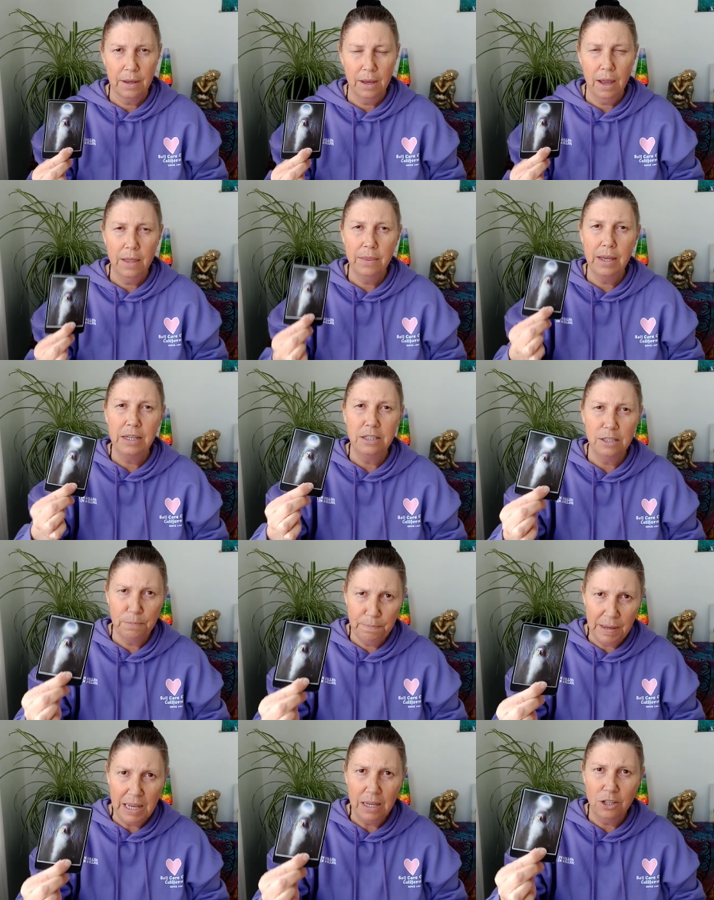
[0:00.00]
And they
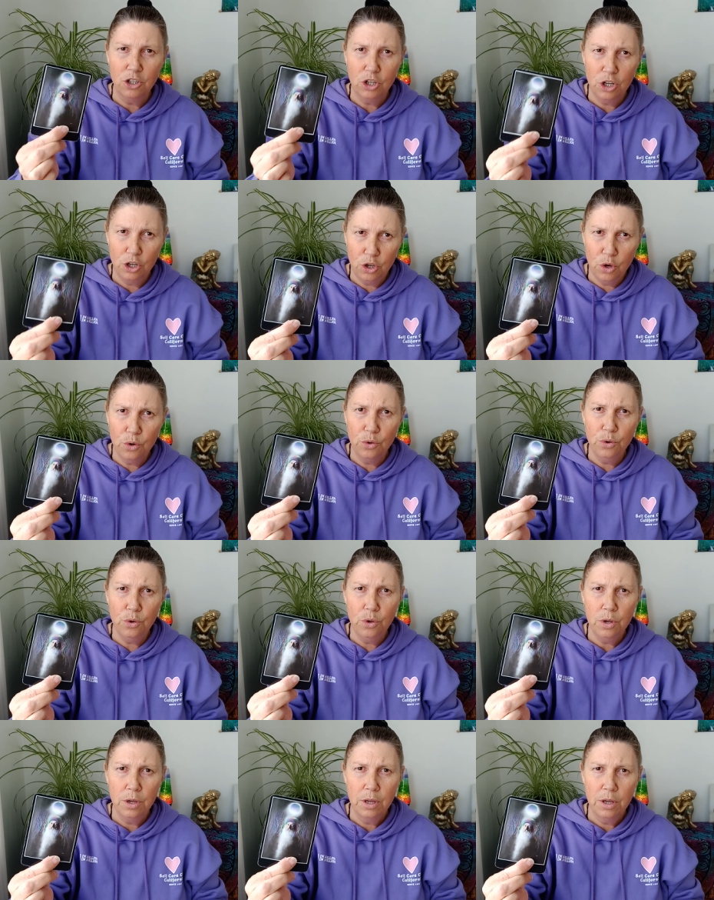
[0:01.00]
speak it to
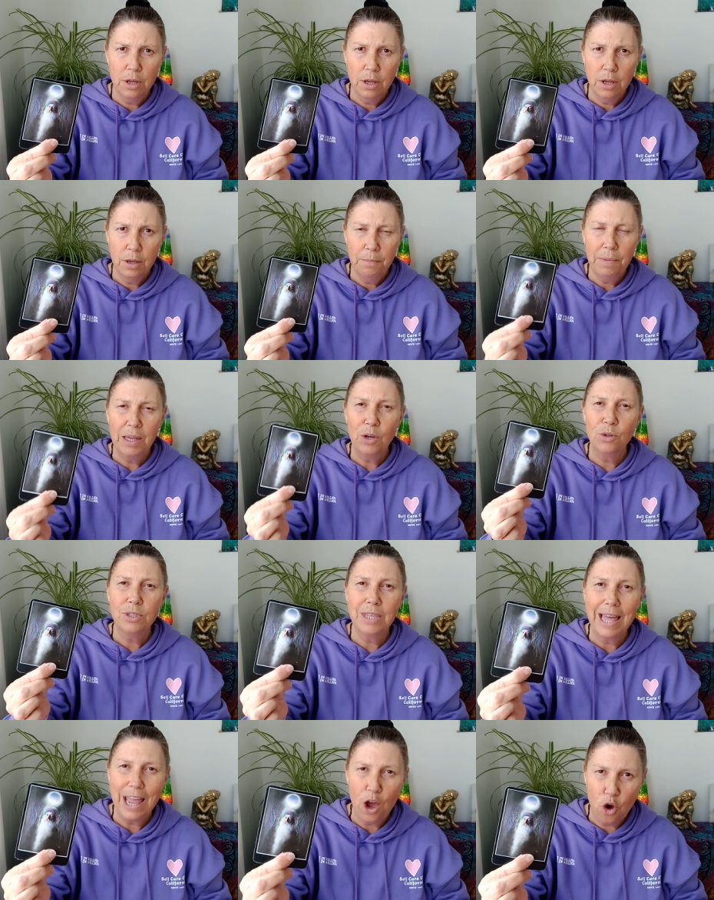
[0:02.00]
you because
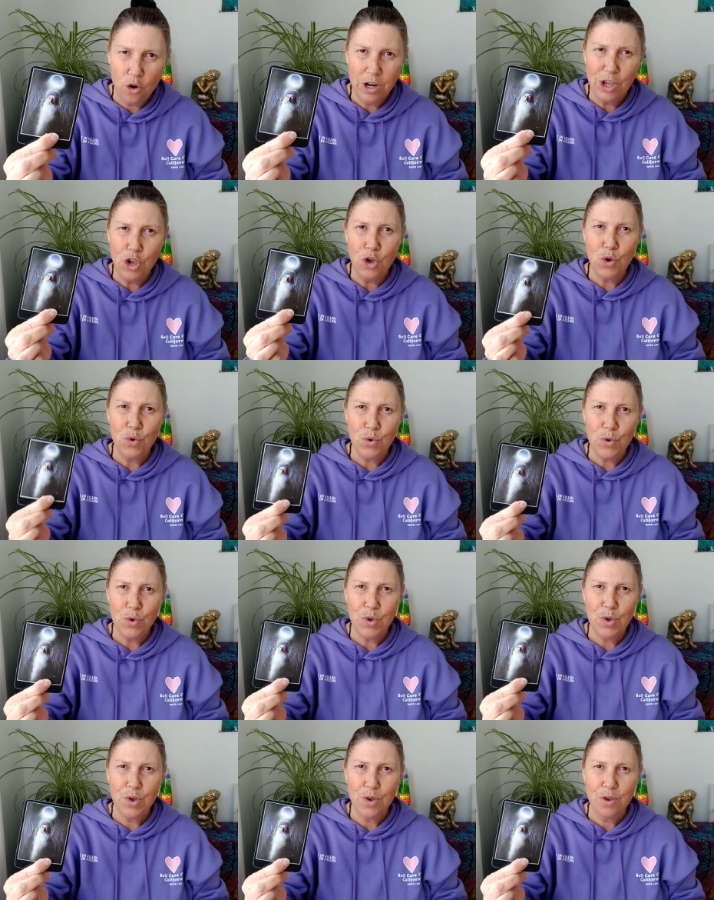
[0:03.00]
they honor you.
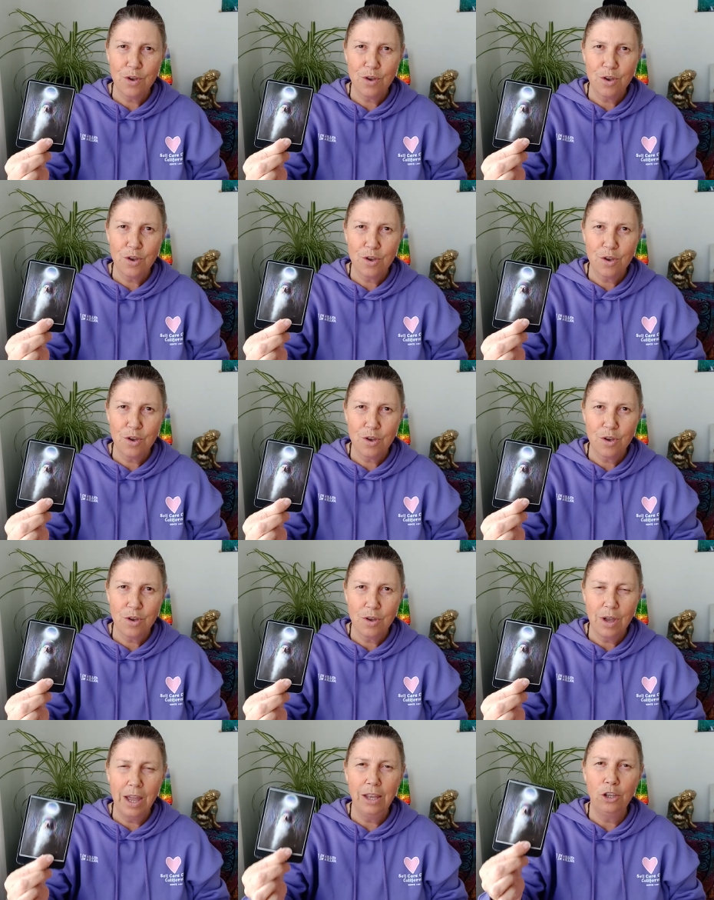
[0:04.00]

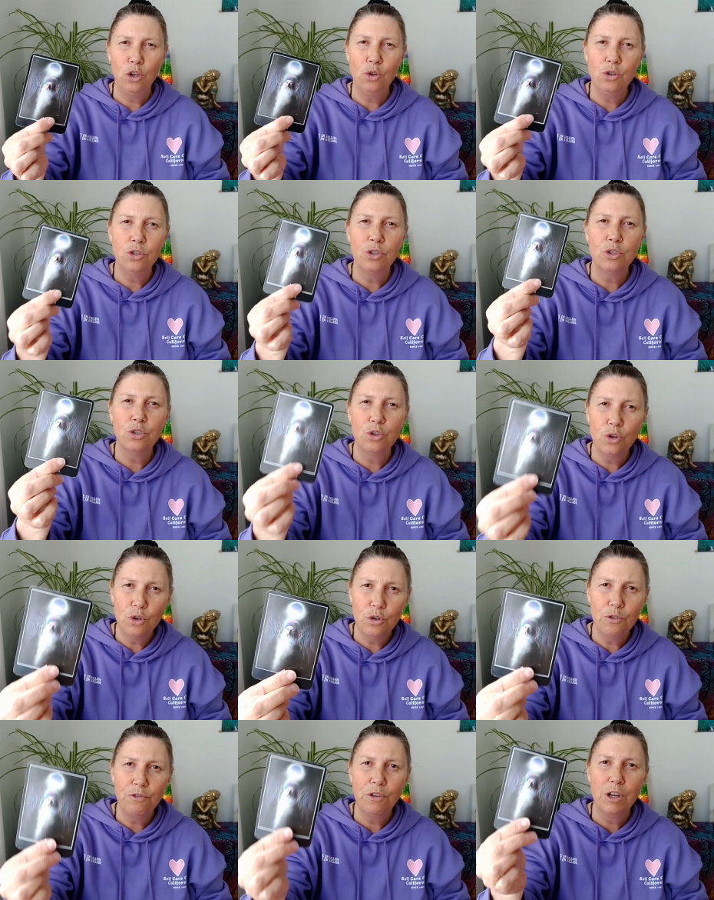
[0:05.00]
And you
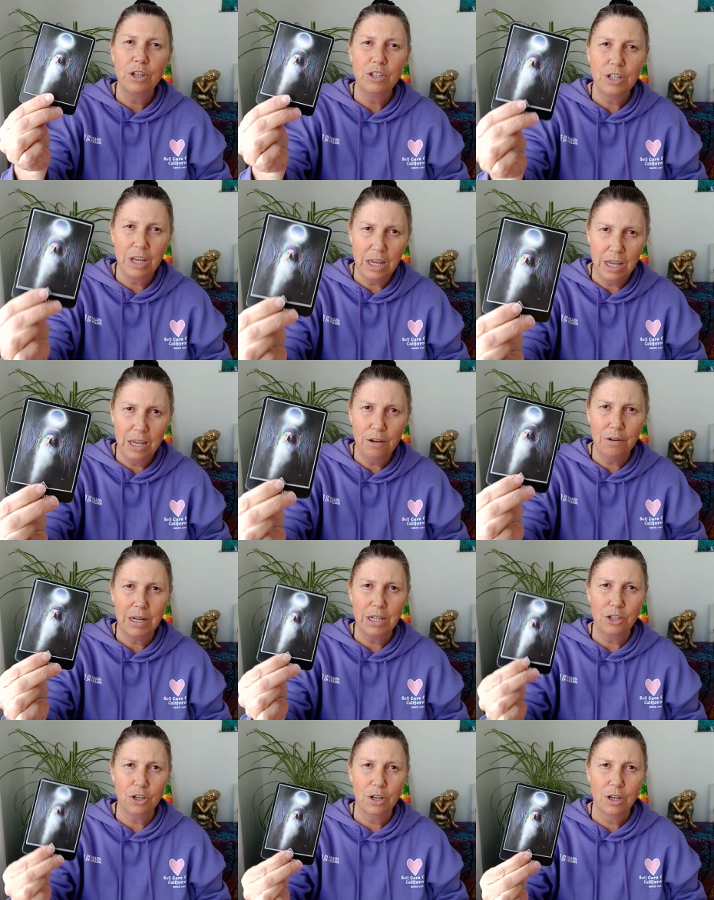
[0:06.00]
deserve to hear
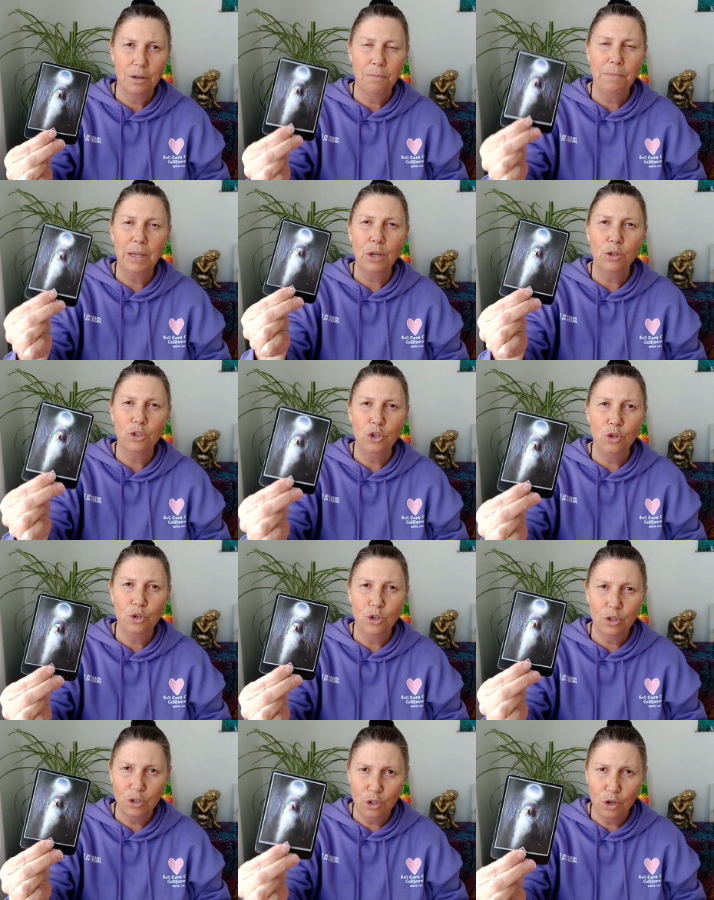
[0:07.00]
it because you
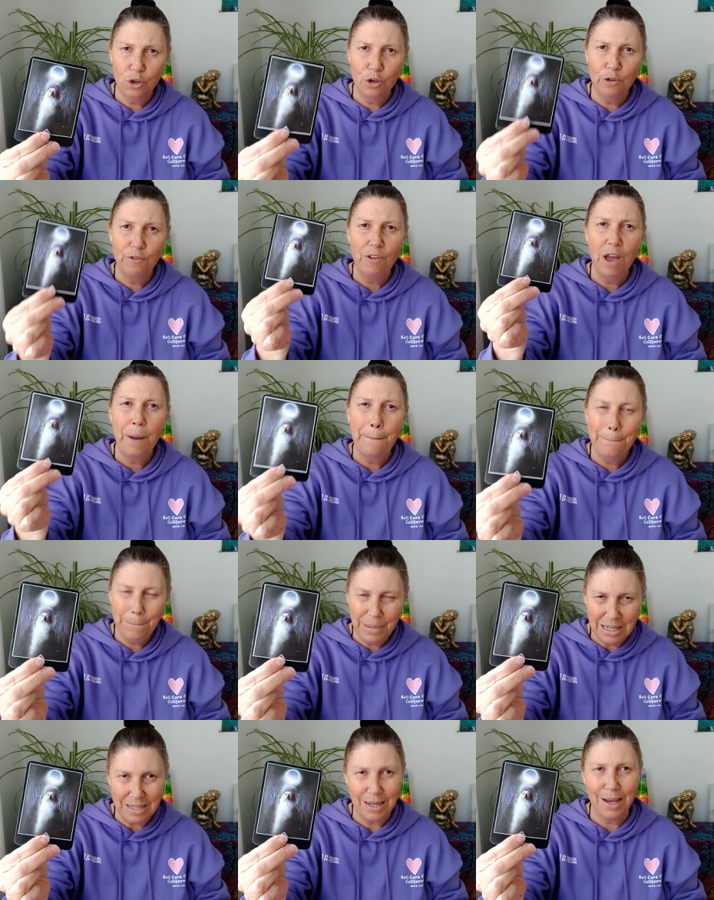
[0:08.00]
deserve
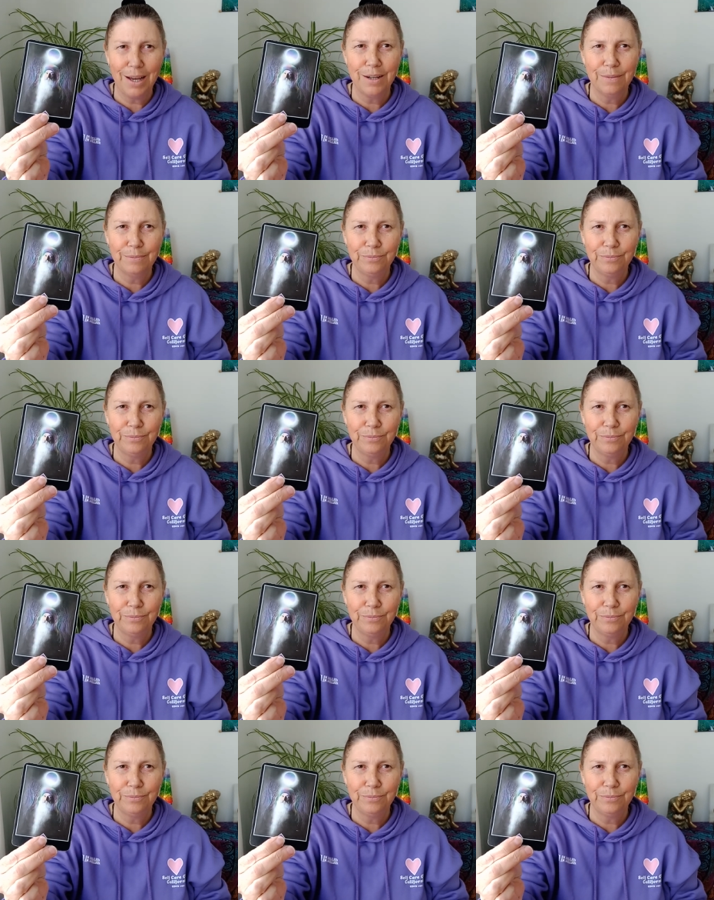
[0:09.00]
better.